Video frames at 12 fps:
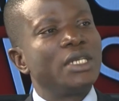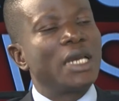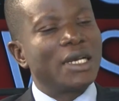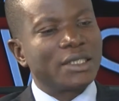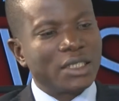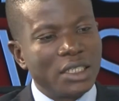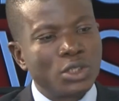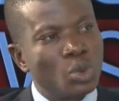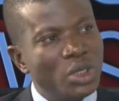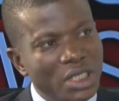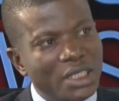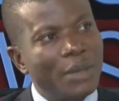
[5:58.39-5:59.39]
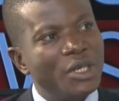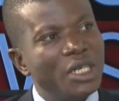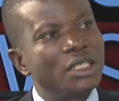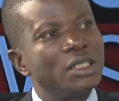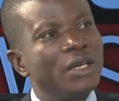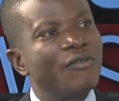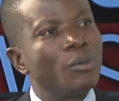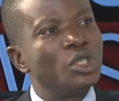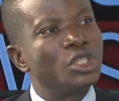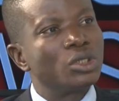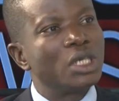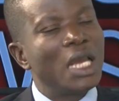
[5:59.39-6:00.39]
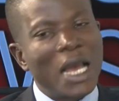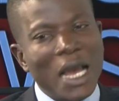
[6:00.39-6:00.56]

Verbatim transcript: they assist with disseminating the information,